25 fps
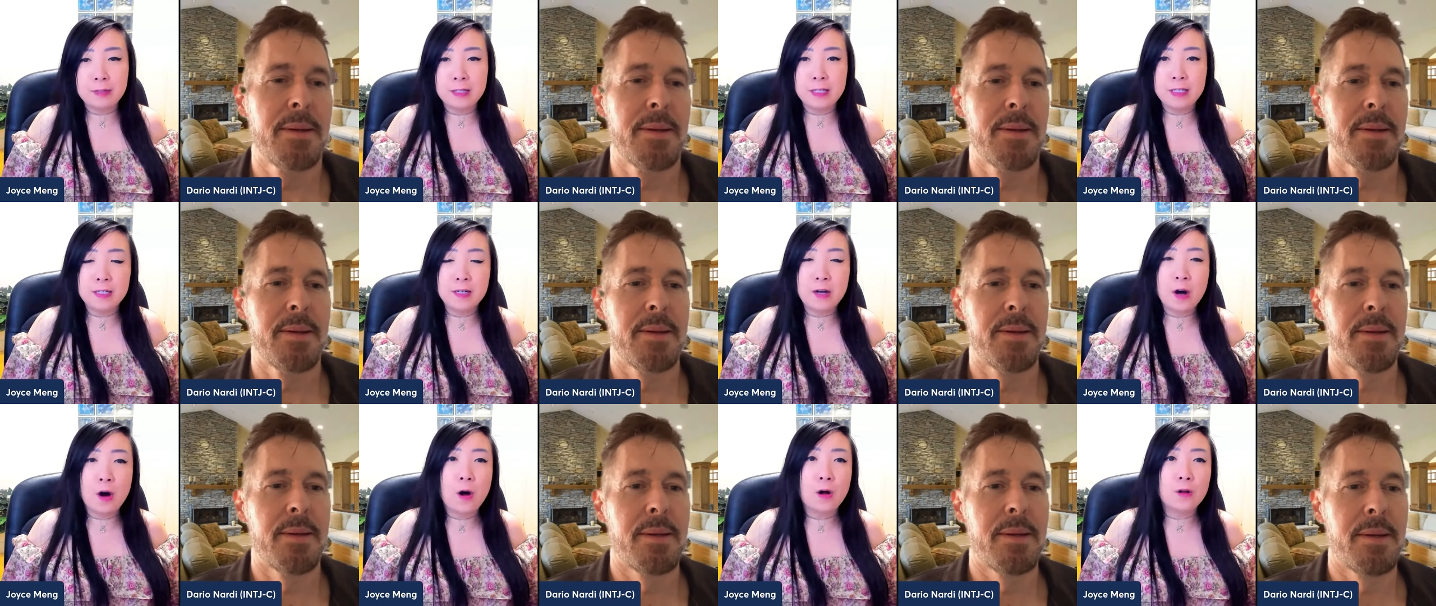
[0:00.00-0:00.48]

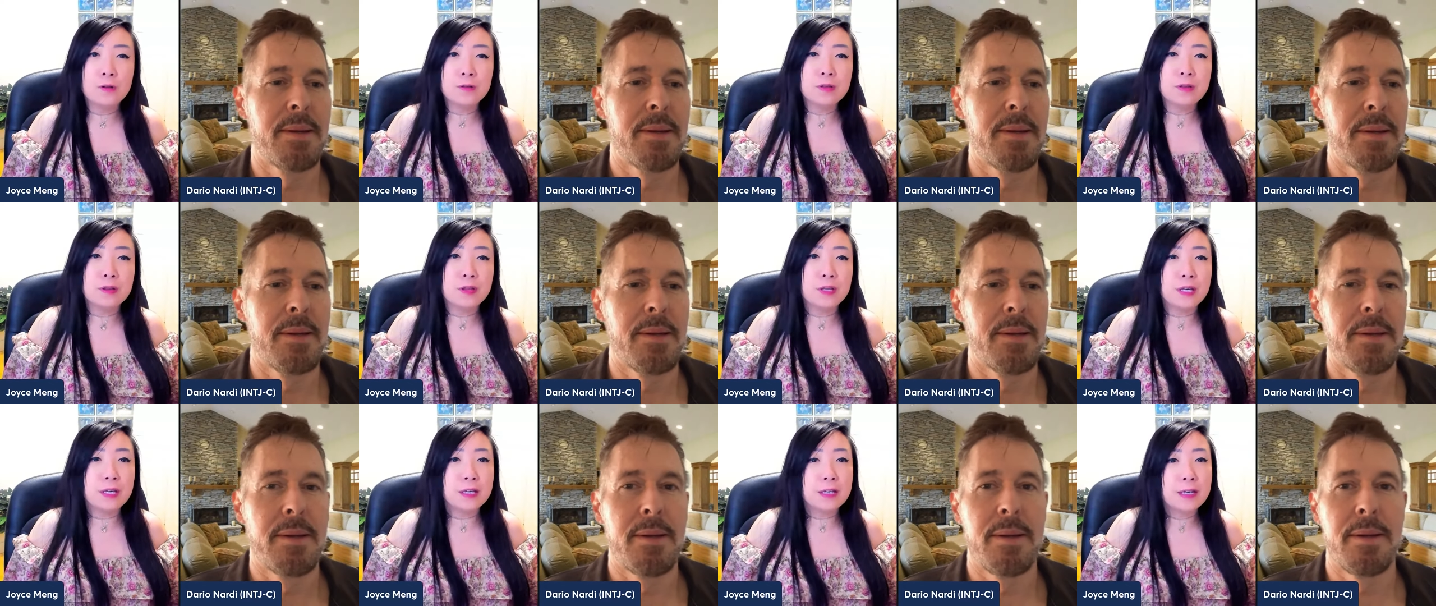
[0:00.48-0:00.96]
Speaker 1: P
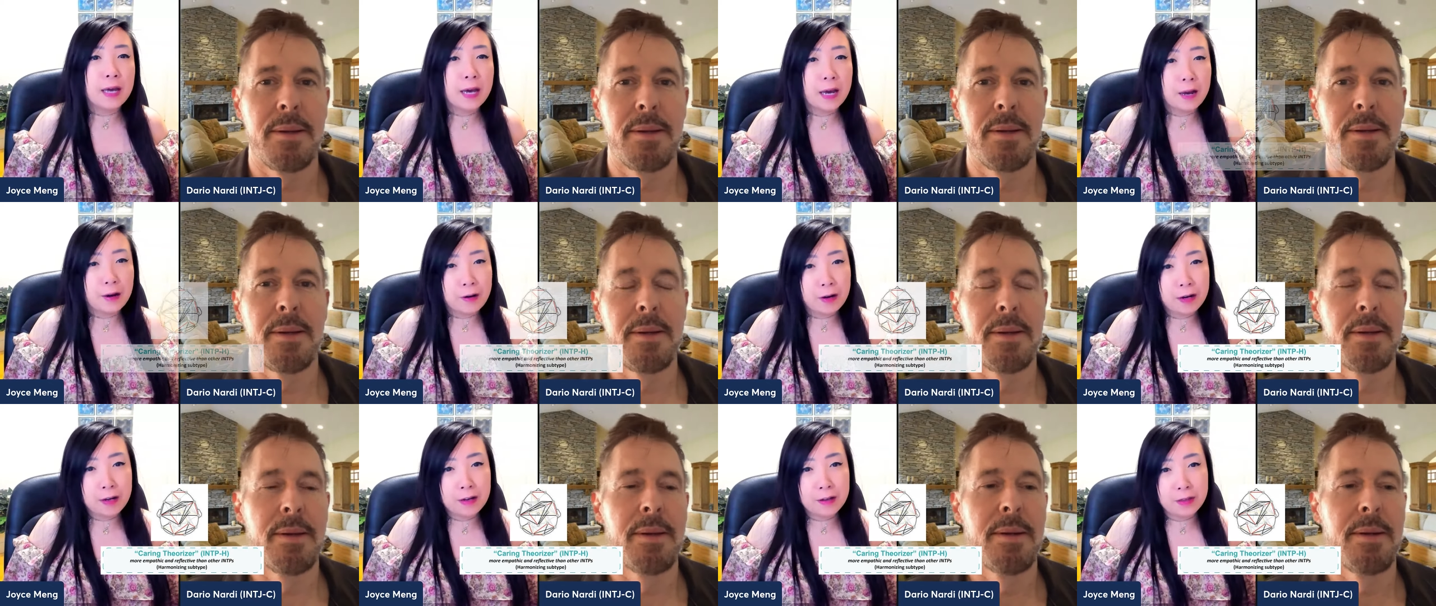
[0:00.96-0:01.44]
called the
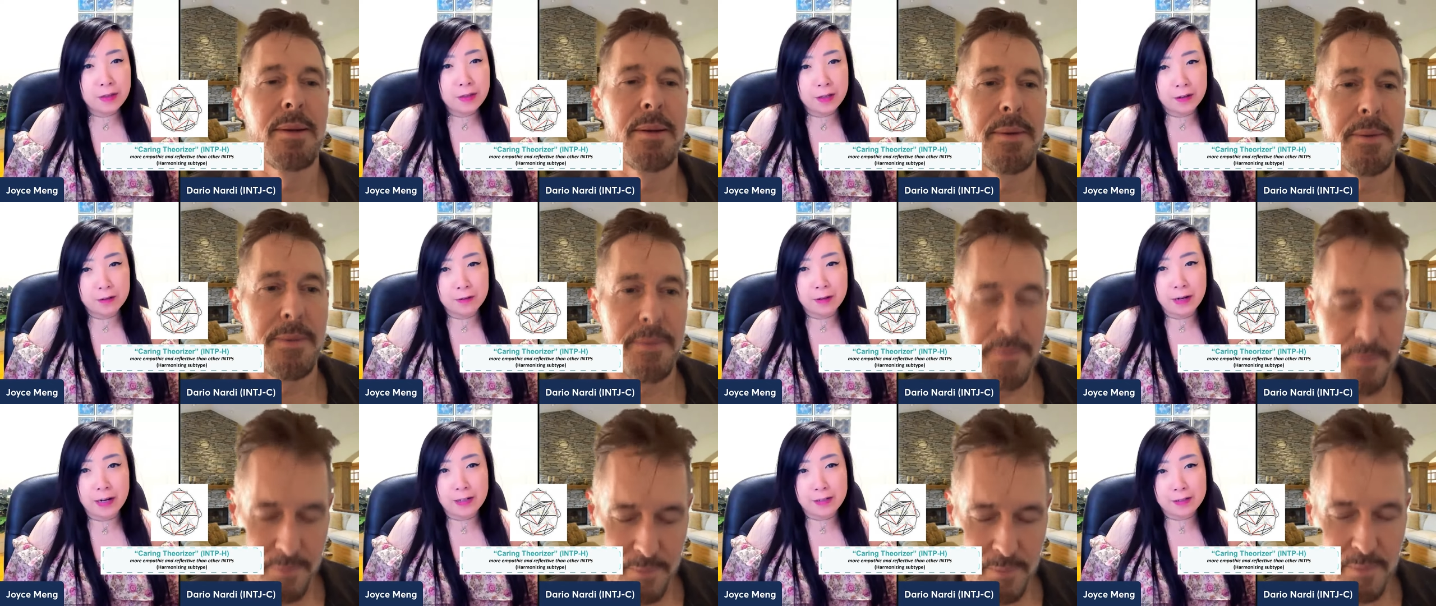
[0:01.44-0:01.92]
caring
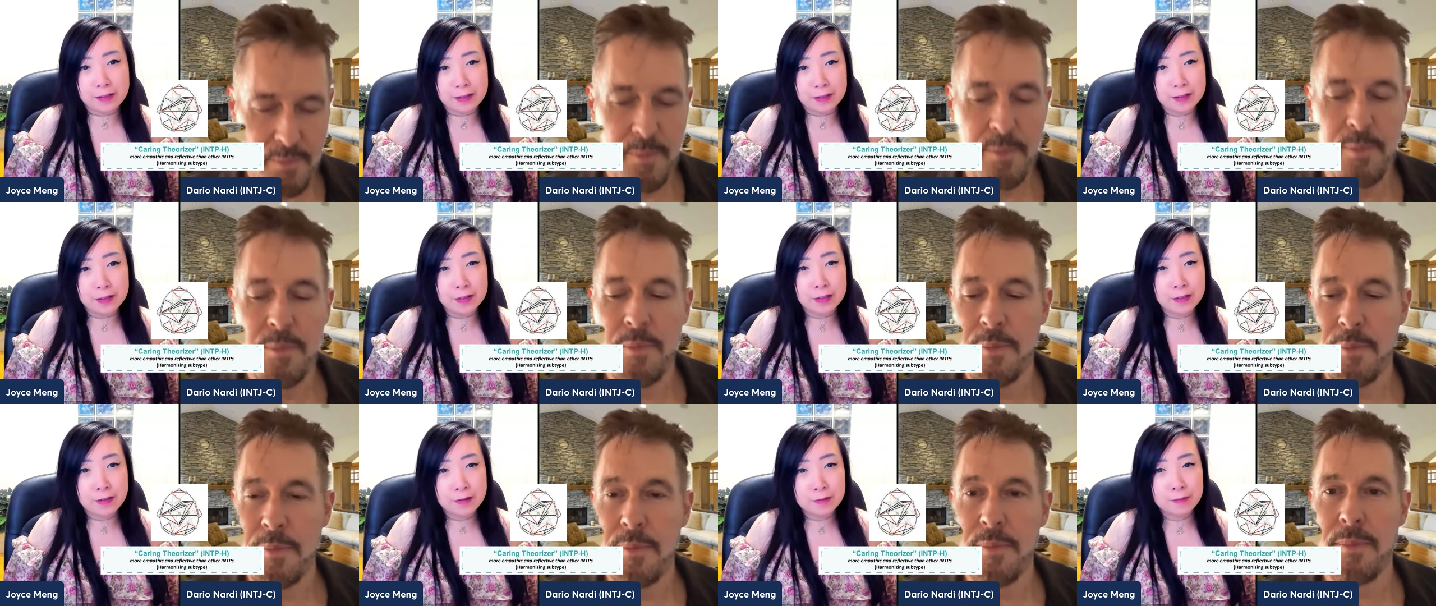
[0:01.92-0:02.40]

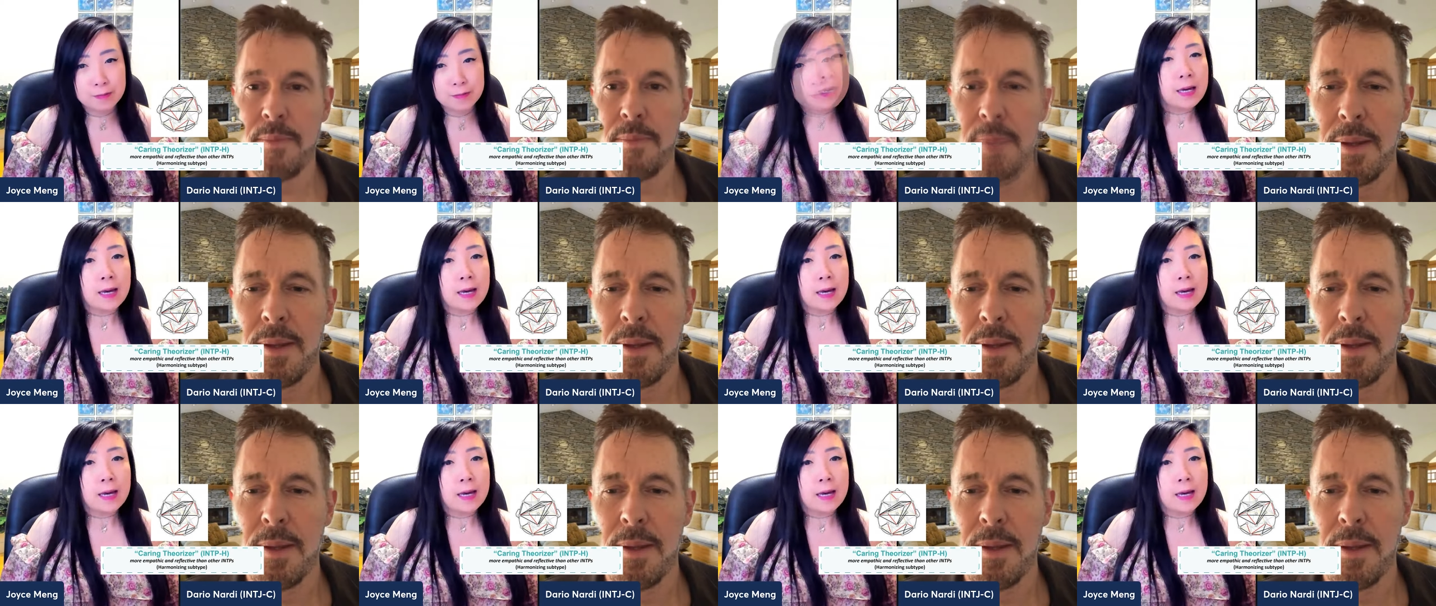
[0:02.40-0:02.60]
theorizer.